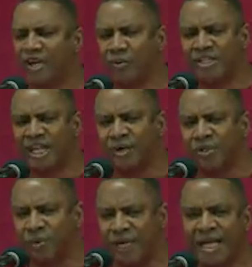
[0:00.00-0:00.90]
it was that you
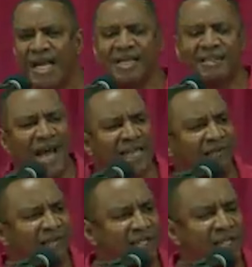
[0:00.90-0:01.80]
were doing that
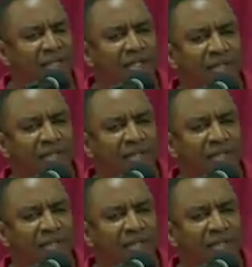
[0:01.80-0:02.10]
evening